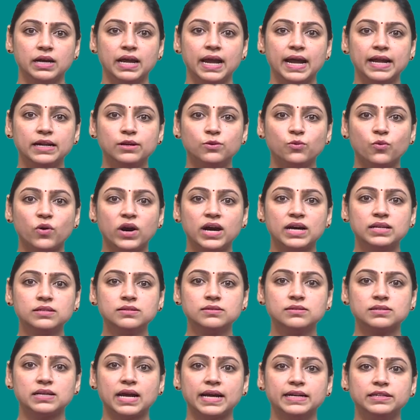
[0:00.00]

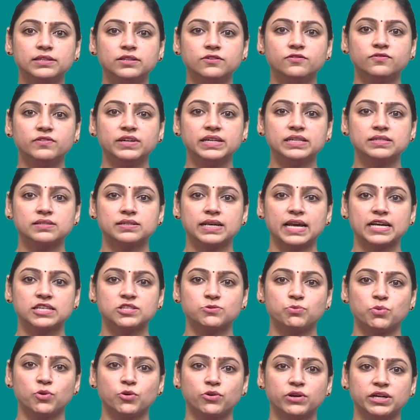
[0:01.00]
Advanced scientific
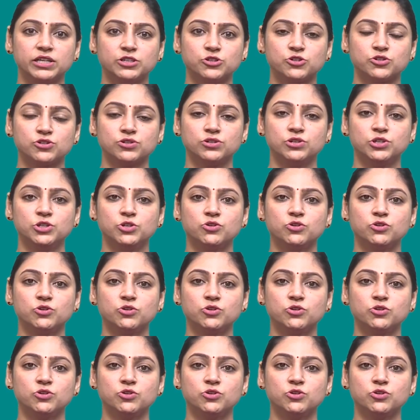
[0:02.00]
exploration.